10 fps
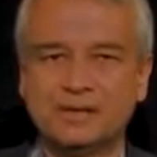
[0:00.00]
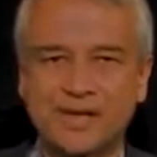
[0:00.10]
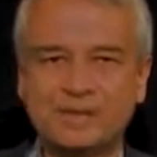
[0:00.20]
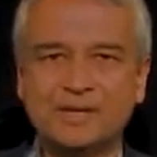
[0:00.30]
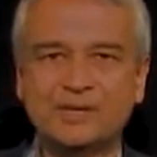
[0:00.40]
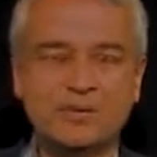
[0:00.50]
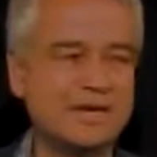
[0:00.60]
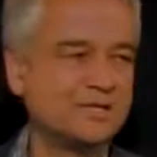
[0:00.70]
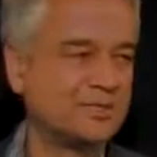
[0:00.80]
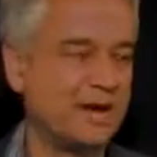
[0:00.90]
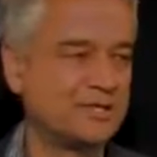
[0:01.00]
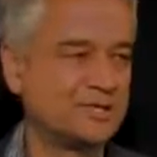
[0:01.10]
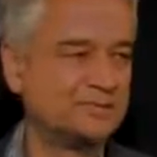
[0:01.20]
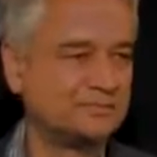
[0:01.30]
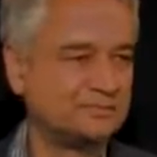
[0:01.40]
led me in the right
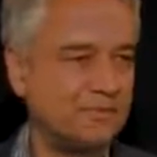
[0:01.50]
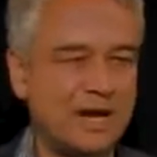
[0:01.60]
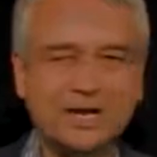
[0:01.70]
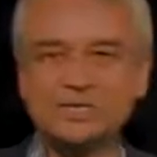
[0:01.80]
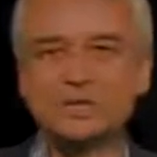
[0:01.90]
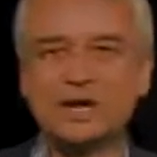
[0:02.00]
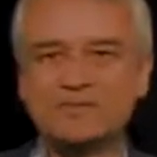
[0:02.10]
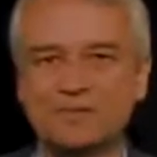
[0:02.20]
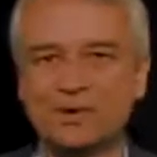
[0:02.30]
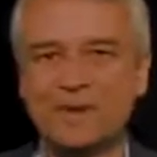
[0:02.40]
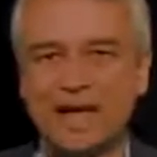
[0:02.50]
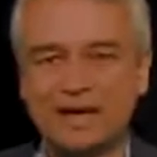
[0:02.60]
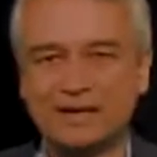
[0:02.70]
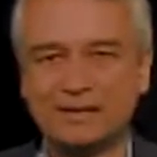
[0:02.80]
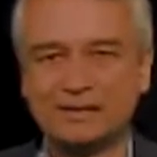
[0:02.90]
direction, and I don't have to go
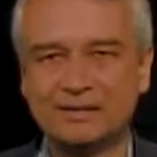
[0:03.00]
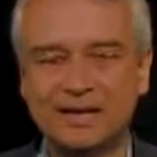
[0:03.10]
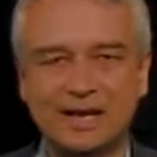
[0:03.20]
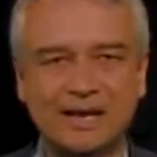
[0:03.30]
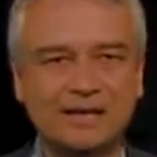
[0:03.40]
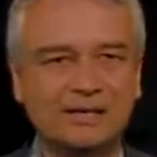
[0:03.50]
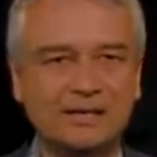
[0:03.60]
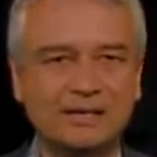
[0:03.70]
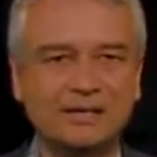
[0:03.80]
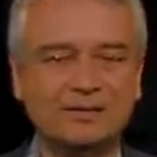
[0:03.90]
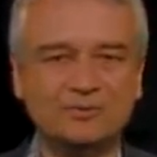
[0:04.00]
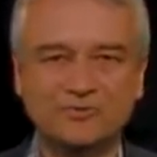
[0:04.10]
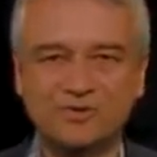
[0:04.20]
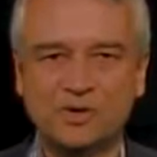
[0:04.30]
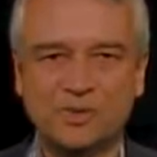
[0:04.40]
back and
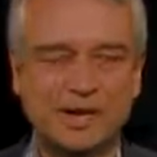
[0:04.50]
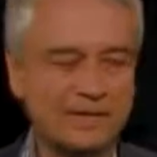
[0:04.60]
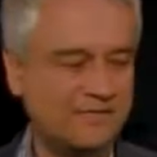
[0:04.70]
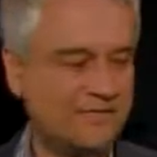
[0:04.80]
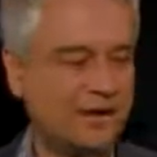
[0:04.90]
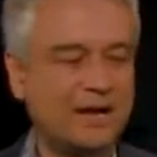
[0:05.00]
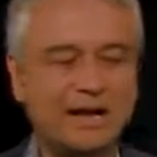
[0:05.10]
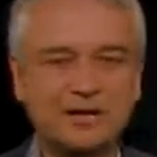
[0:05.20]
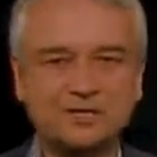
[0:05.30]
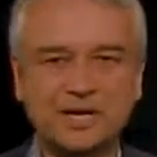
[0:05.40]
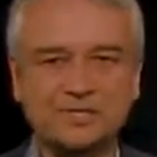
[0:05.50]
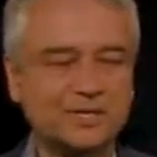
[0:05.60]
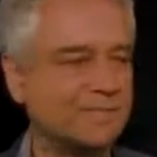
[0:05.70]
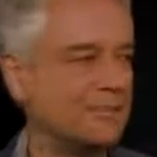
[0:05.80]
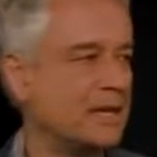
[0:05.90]
review it, figure out how to
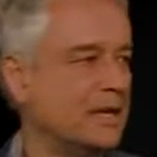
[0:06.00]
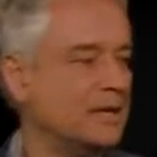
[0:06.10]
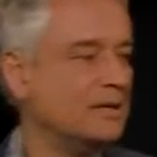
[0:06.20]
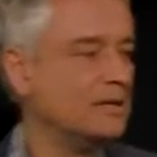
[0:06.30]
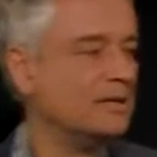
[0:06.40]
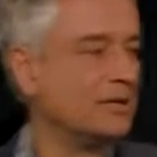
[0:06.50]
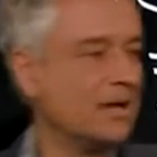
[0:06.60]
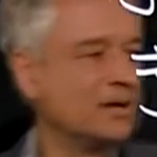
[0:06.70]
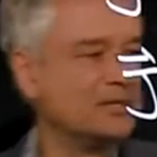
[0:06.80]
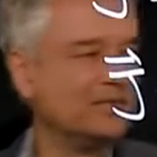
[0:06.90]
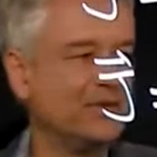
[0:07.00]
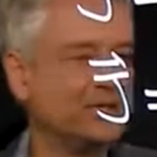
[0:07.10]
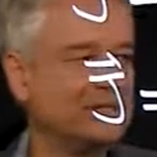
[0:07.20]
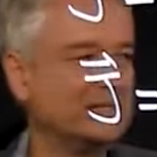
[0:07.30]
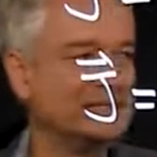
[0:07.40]
change it. The conductivity
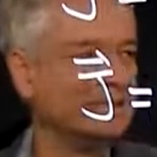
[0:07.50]
does